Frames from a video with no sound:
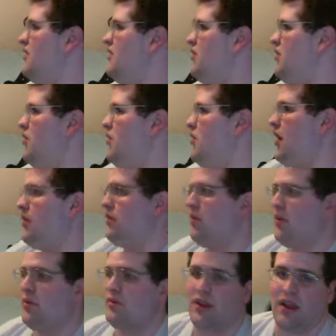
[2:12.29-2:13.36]
so I
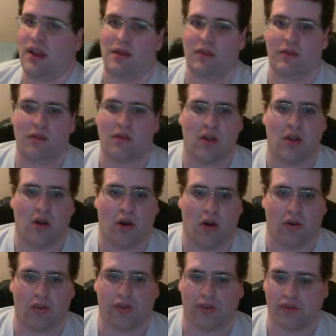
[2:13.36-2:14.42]
wrote down
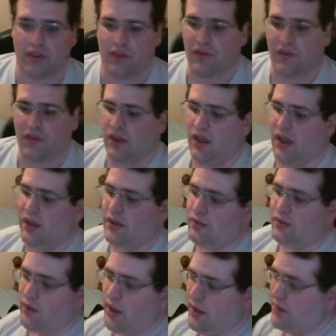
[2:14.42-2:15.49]
all the stuff I
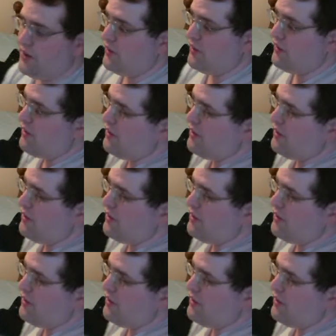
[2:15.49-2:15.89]
liked, like